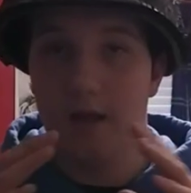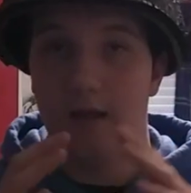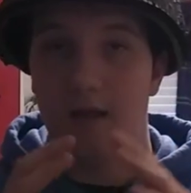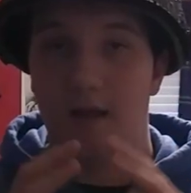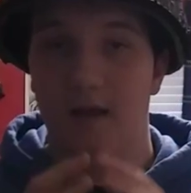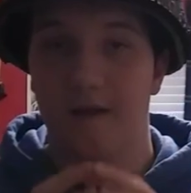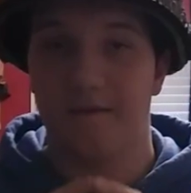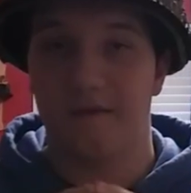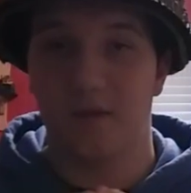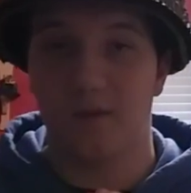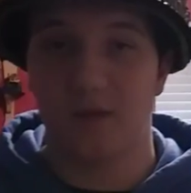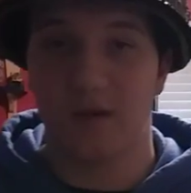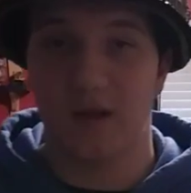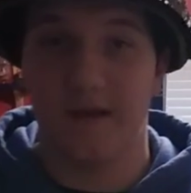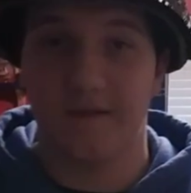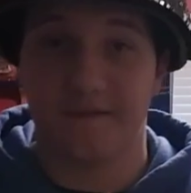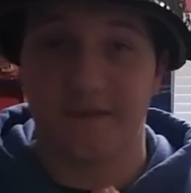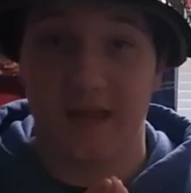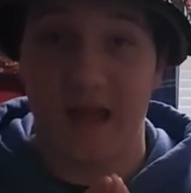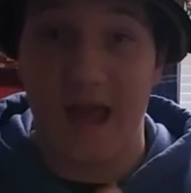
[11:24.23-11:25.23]
if
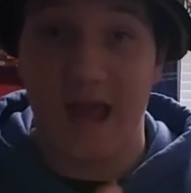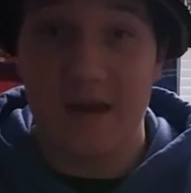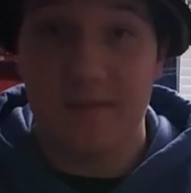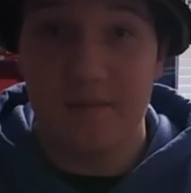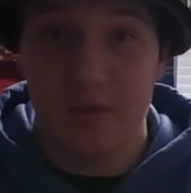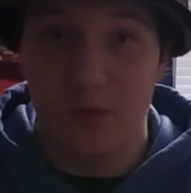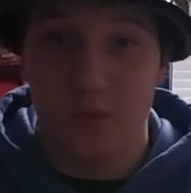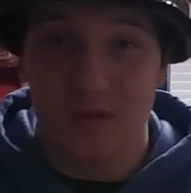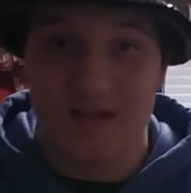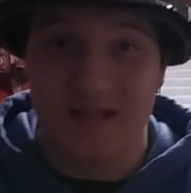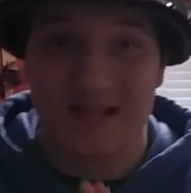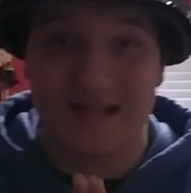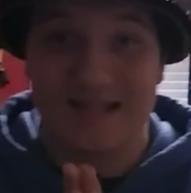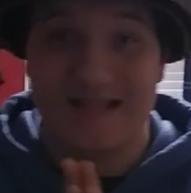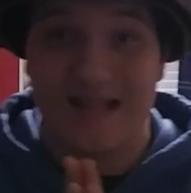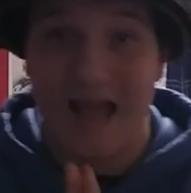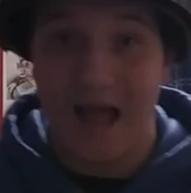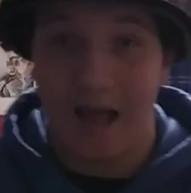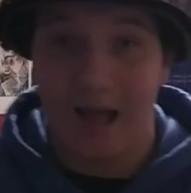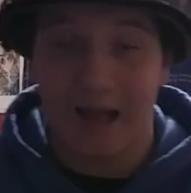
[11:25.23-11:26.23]
the enemy was to
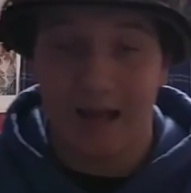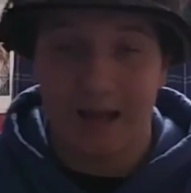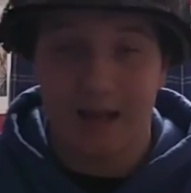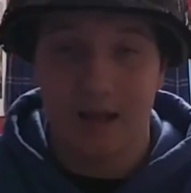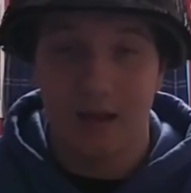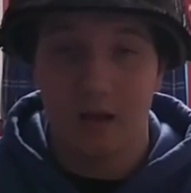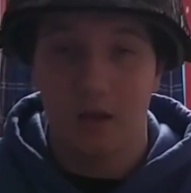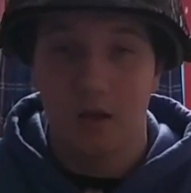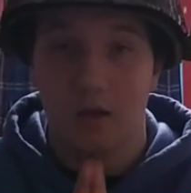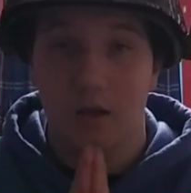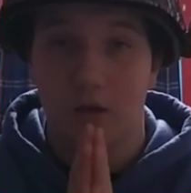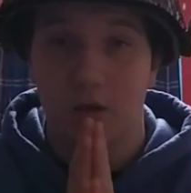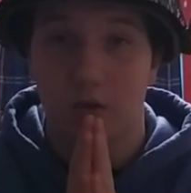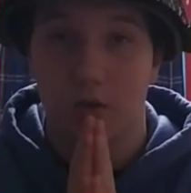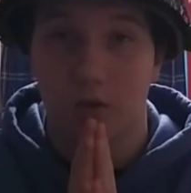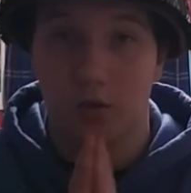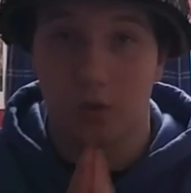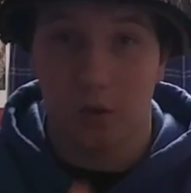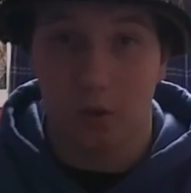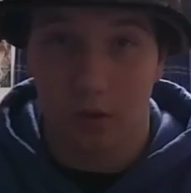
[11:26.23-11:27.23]
attack
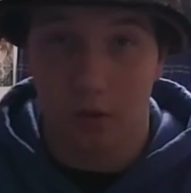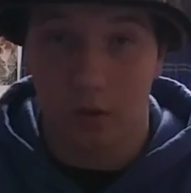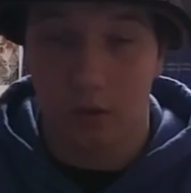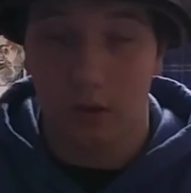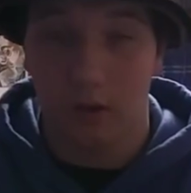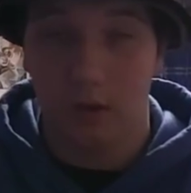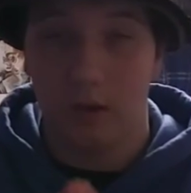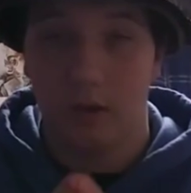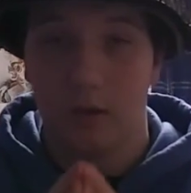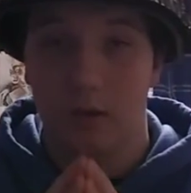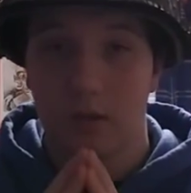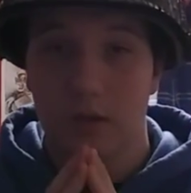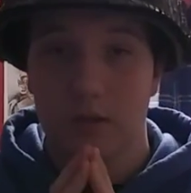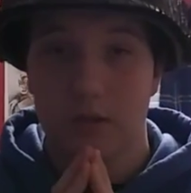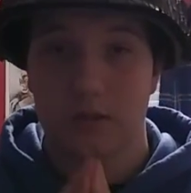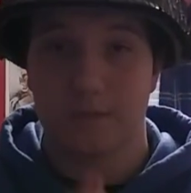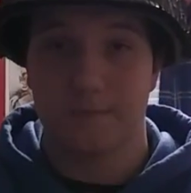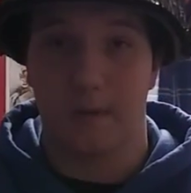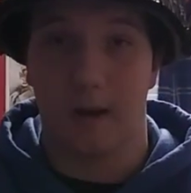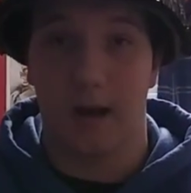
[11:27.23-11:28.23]
your
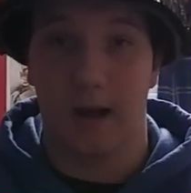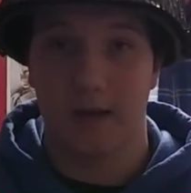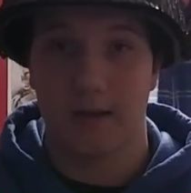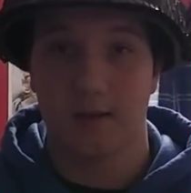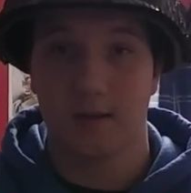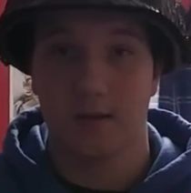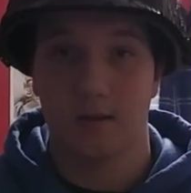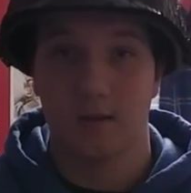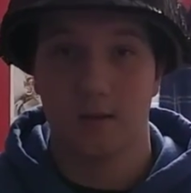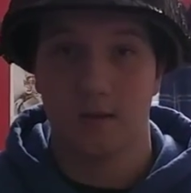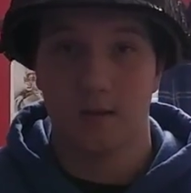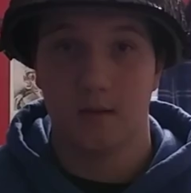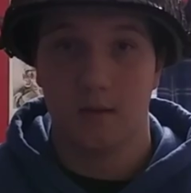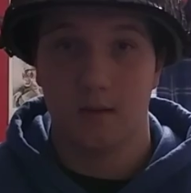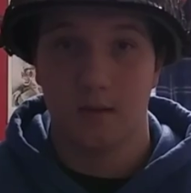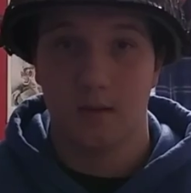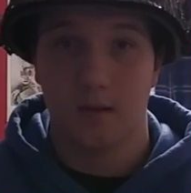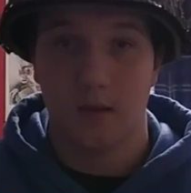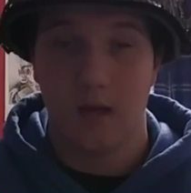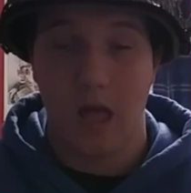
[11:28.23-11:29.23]
spot,
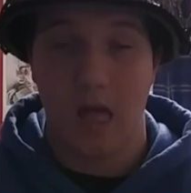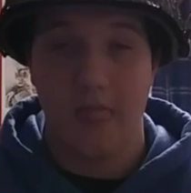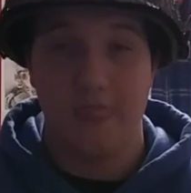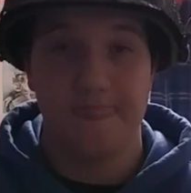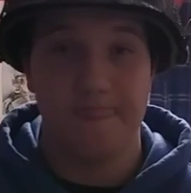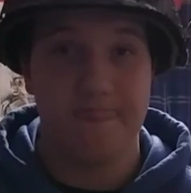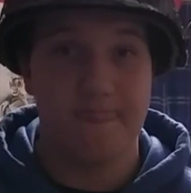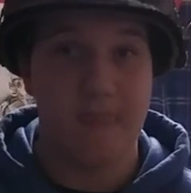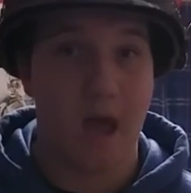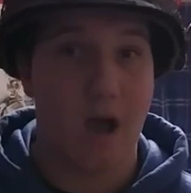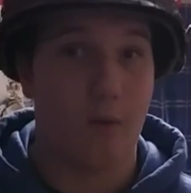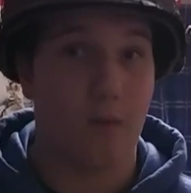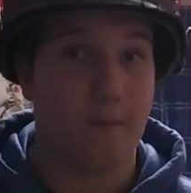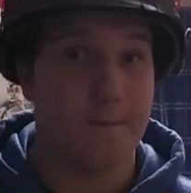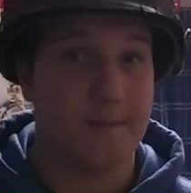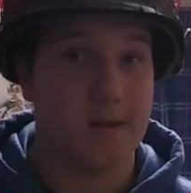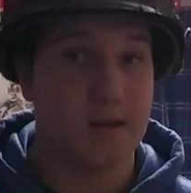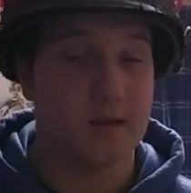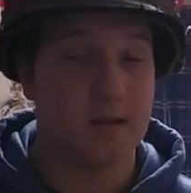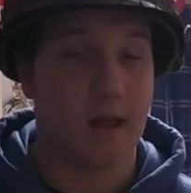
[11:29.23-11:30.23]
that would
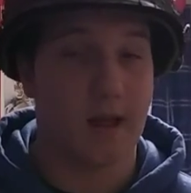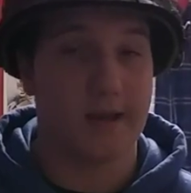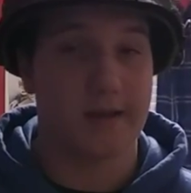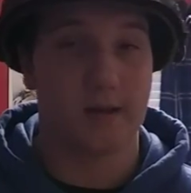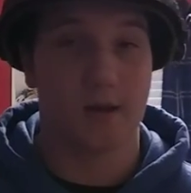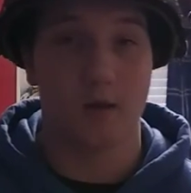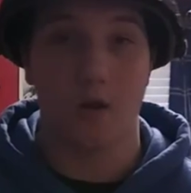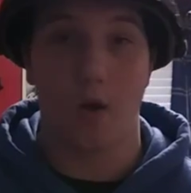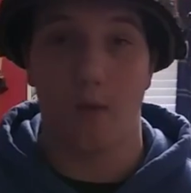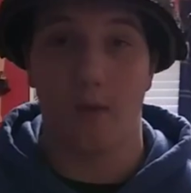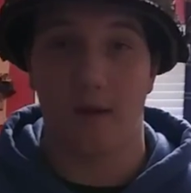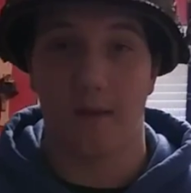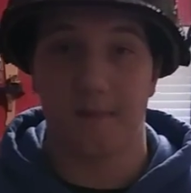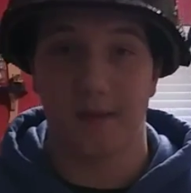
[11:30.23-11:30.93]
be like going up